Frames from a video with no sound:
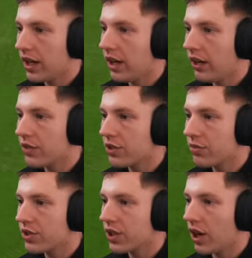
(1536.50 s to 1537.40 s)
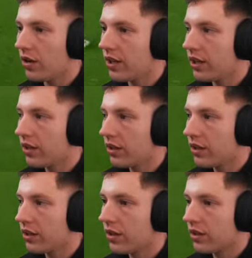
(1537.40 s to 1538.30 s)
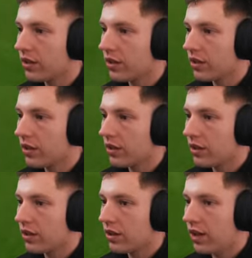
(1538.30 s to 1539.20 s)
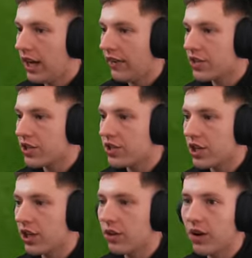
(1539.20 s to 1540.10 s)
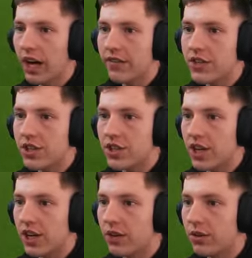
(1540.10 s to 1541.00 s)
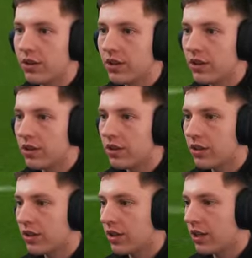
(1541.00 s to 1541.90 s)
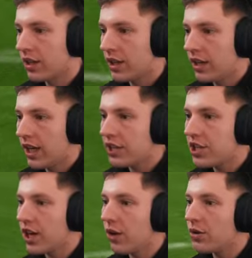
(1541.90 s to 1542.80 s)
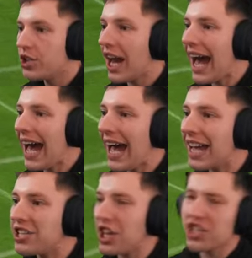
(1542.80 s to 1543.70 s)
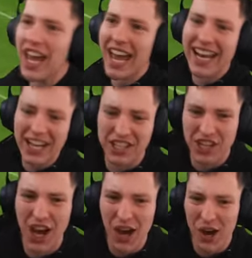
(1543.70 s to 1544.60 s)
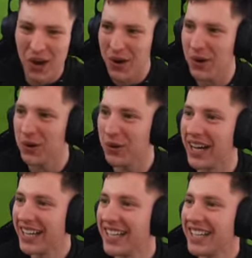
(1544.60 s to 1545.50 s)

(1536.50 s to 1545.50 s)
Okay, Iversen will just go here. Iversen still, Iversen still. And to you, chance! It's in! It's two!